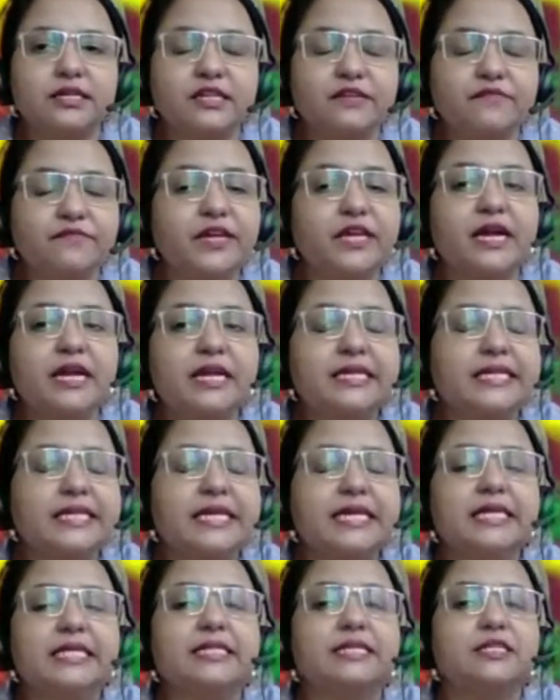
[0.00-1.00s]

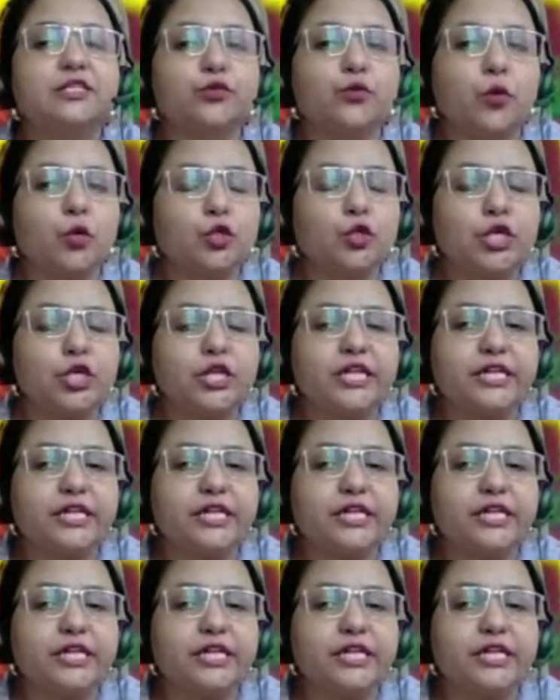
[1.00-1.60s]
difficulty in the social